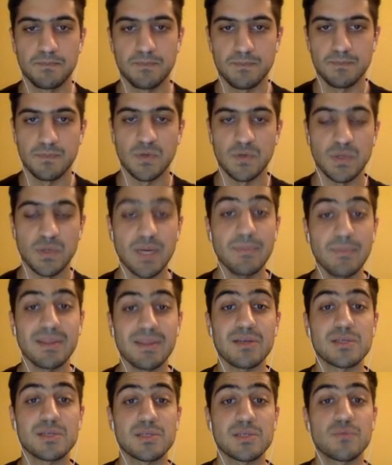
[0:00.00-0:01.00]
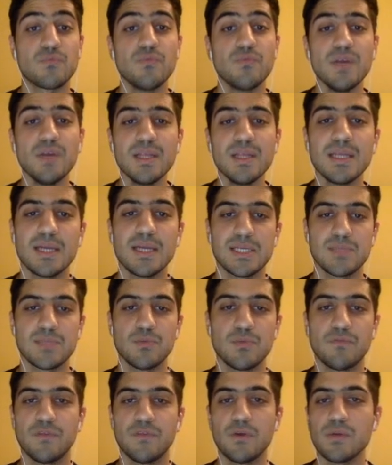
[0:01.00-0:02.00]
Okay, but there's a really nice
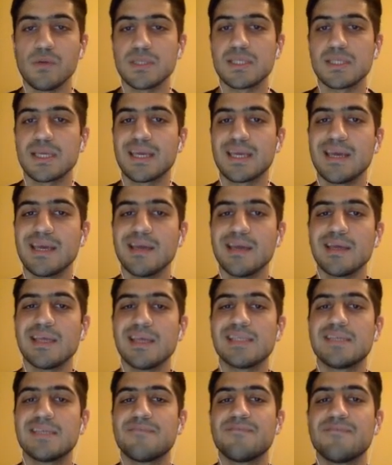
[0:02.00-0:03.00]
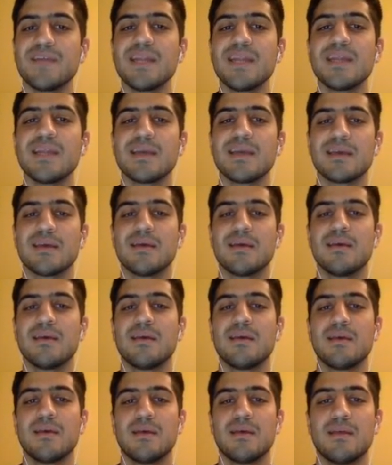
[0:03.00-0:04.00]
move. Notice the king is defending
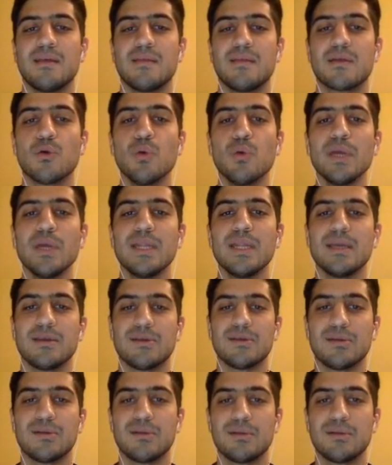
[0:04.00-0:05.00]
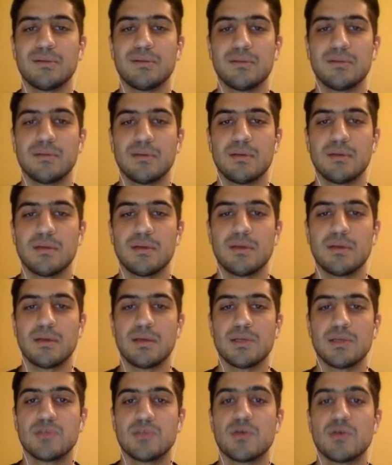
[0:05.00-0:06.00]
the queen here.
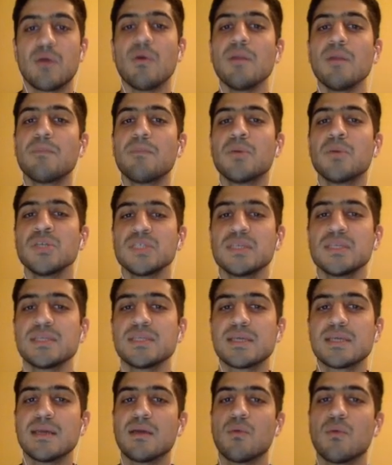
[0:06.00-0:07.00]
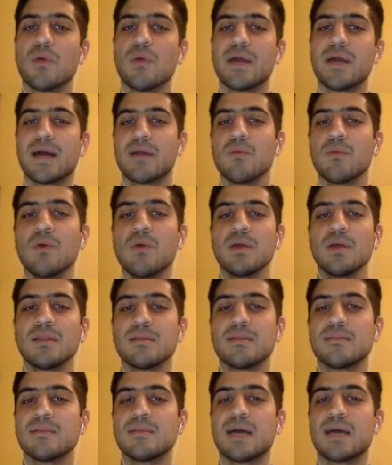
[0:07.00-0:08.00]
So I want to push this king away. I don't
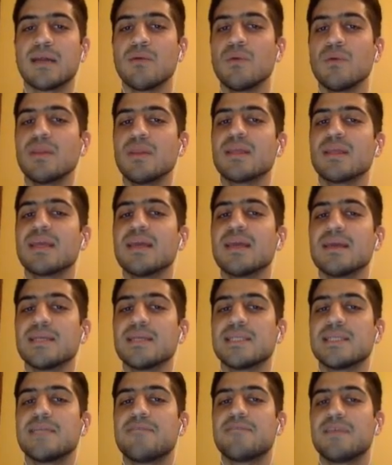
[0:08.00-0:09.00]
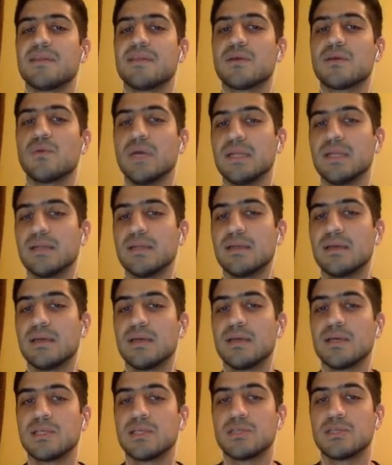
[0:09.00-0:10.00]
want the king to defend the queen.
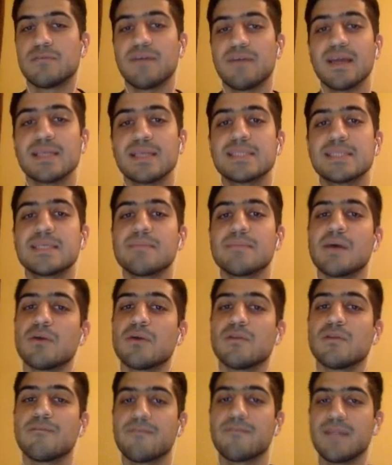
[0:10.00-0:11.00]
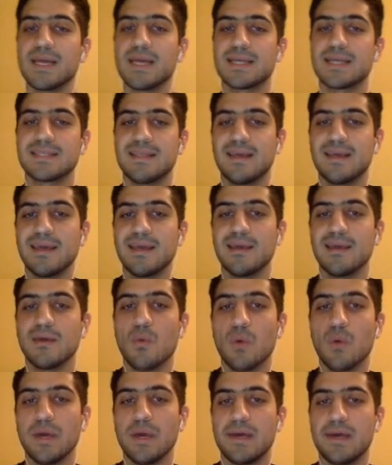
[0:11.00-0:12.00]
So if I can somehow deflect the king
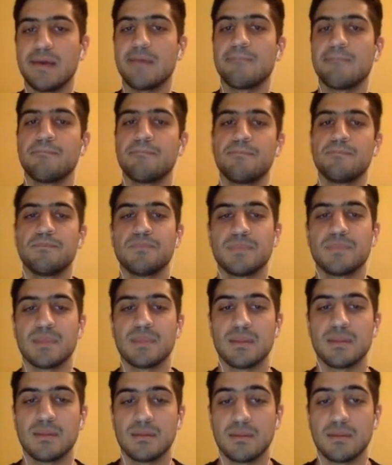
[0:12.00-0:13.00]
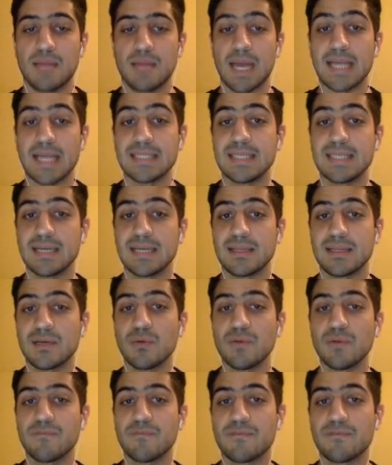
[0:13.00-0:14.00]
away, I can take the
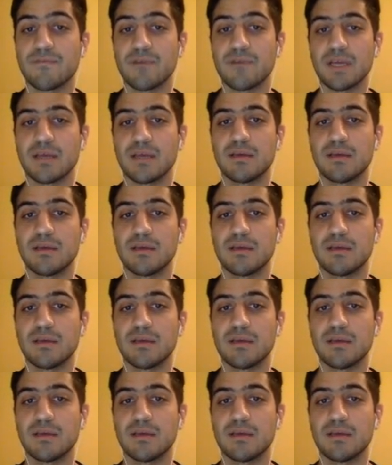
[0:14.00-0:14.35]
queen for free.